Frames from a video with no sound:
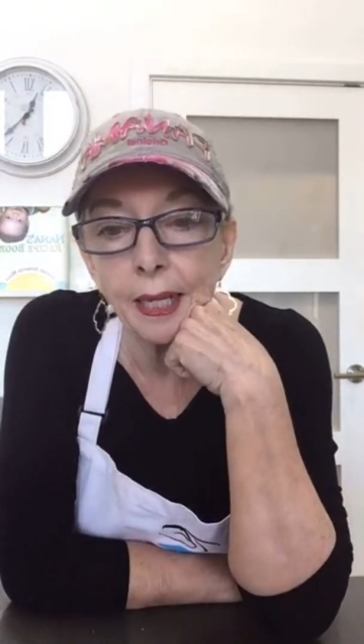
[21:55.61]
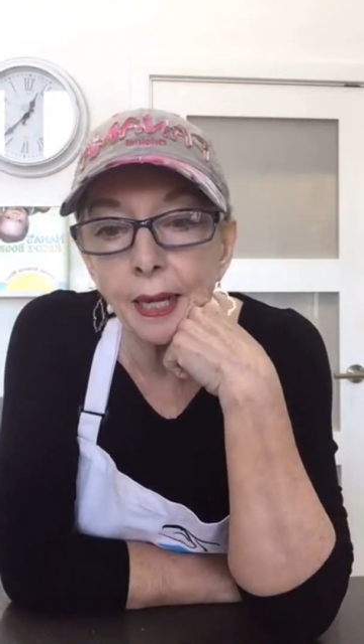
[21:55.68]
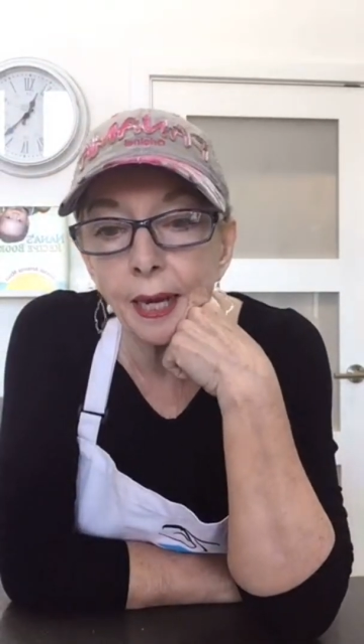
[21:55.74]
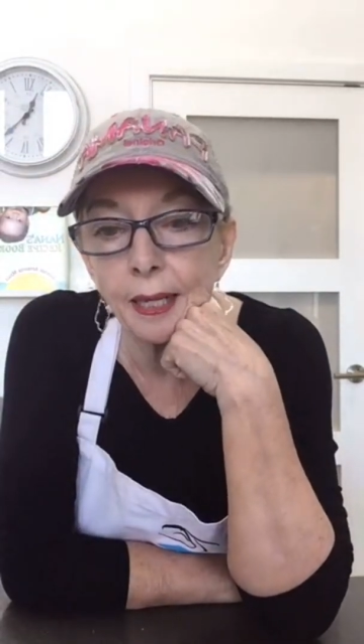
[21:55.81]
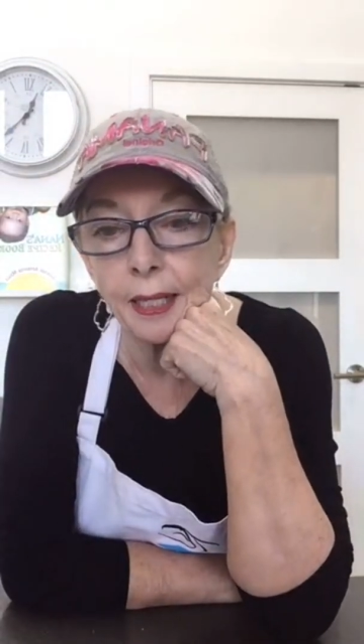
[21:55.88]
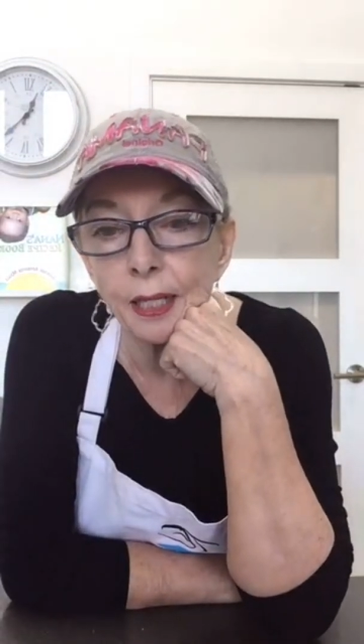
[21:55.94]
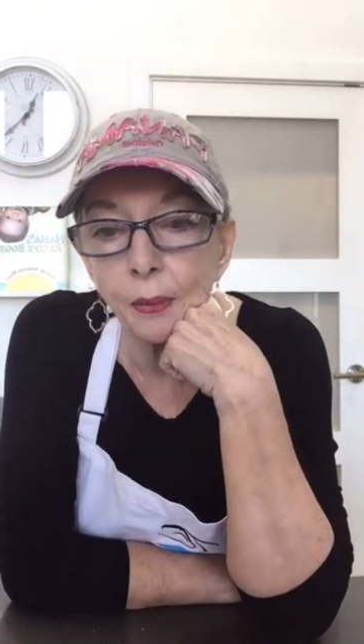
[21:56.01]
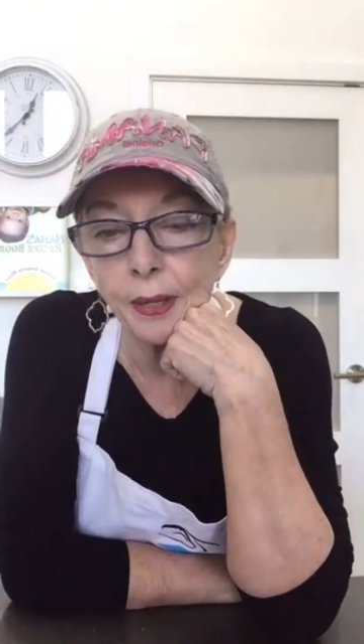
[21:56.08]

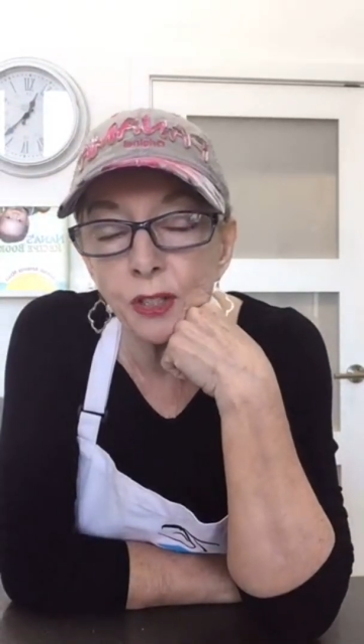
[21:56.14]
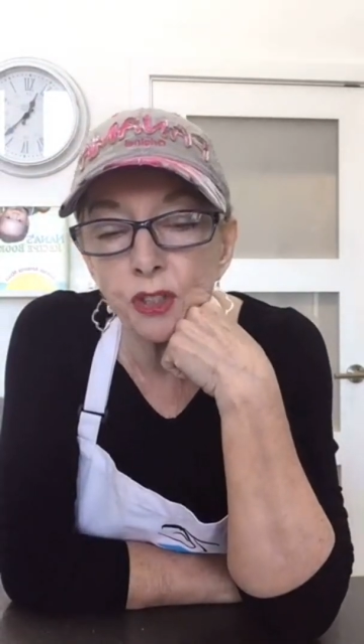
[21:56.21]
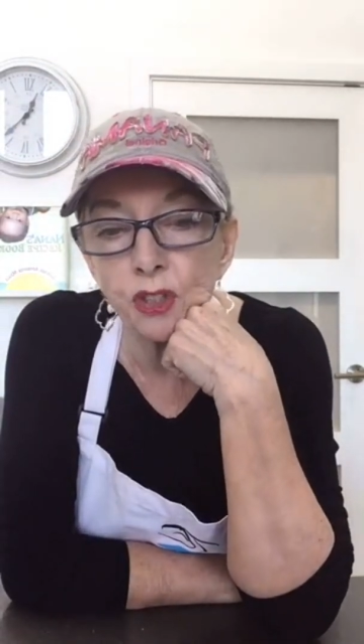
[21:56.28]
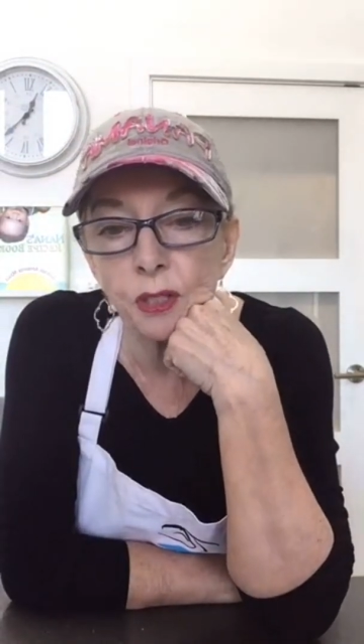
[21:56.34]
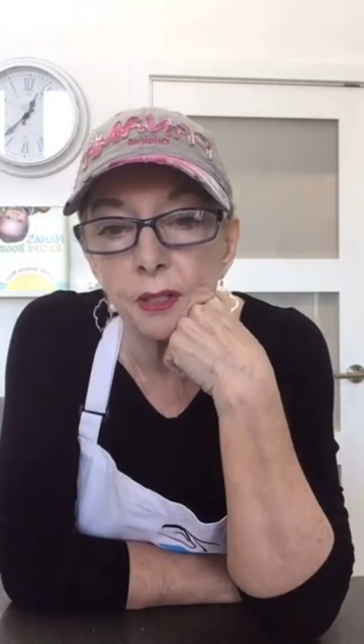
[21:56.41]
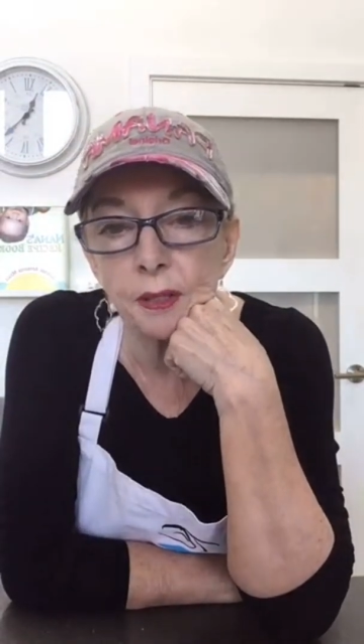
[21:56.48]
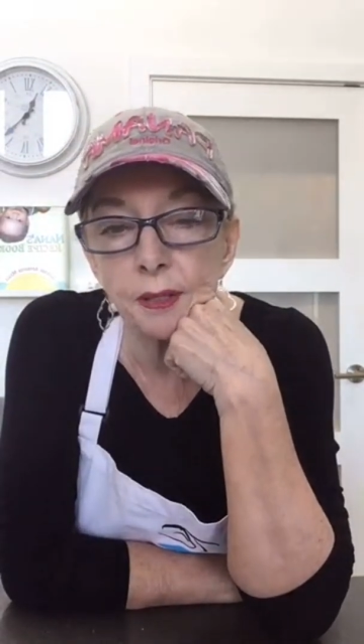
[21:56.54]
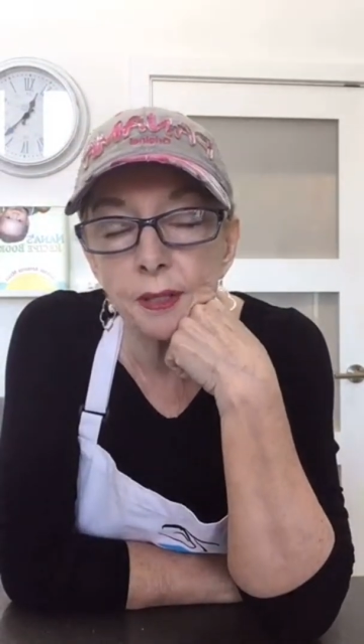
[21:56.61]
got any
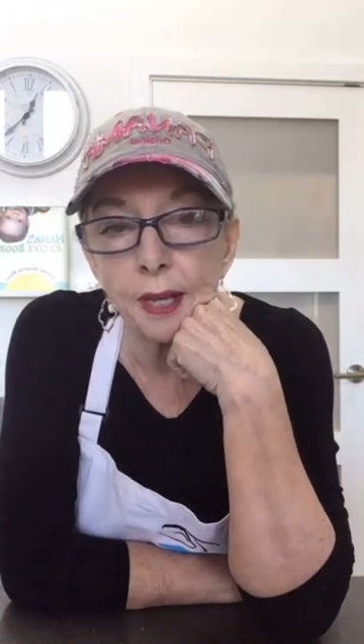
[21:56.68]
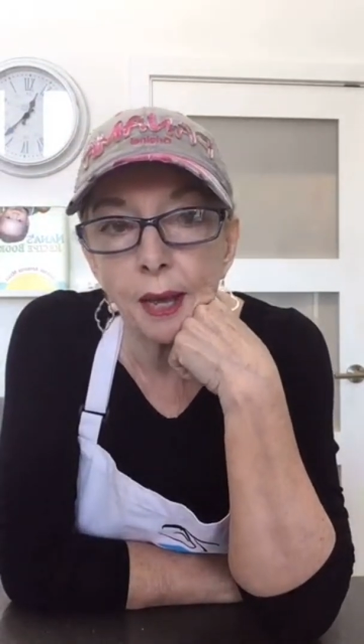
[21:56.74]
questions